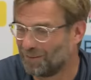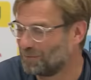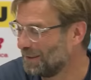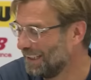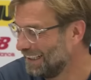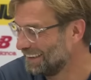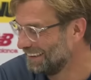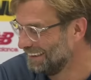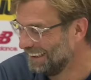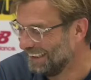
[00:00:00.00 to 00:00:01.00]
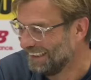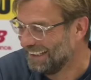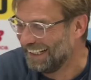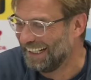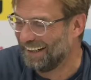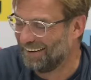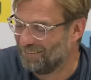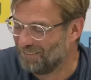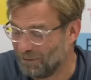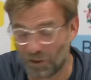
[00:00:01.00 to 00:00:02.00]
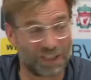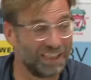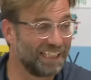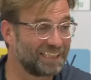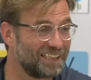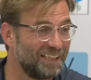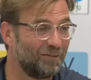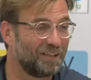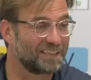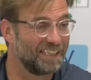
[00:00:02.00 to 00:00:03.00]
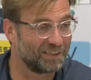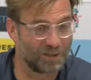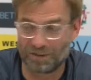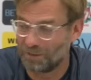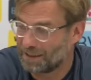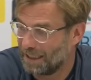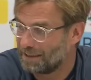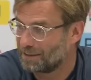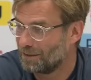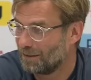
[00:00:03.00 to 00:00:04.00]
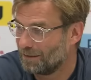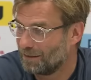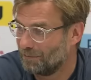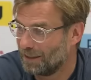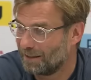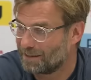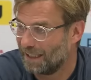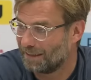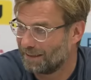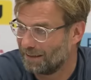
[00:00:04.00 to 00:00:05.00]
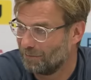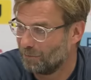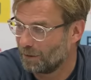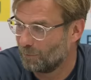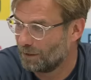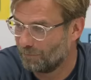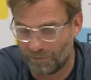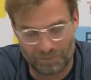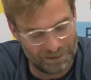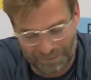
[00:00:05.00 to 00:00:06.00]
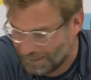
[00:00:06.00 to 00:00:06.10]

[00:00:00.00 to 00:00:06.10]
that would be nice. Um, he was here yesterday with his son, so it was nice to, uh, to have a little chat. Uh, what a wonderful